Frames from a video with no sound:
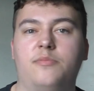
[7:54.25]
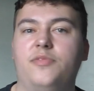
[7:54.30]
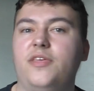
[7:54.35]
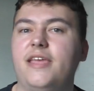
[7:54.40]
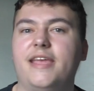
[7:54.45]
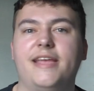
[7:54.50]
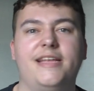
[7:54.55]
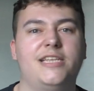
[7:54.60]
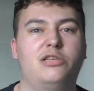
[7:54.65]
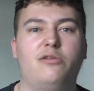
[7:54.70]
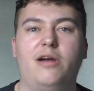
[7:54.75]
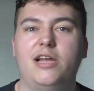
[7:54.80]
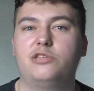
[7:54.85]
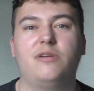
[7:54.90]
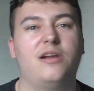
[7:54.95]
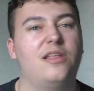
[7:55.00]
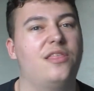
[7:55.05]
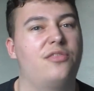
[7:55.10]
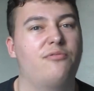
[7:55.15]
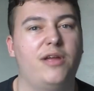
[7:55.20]
I'm thinking
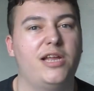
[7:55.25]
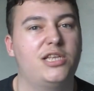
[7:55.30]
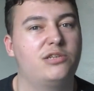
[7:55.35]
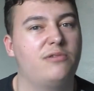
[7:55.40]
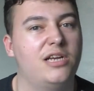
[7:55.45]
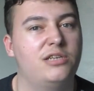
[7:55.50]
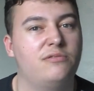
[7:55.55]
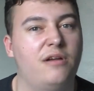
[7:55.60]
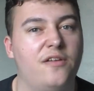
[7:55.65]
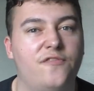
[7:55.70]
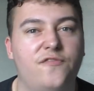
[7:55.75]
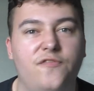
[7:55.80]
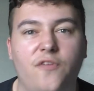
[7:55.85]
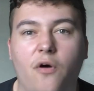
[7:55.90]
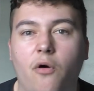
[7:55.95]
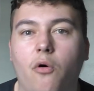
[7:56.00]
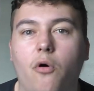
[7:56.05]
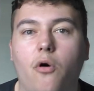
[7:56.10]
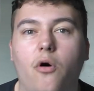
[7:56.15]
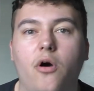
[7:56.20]
2023,
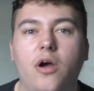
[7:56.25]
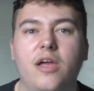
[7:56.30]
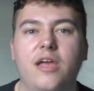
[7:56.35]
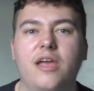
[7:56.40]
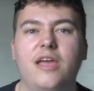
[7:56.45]
2024.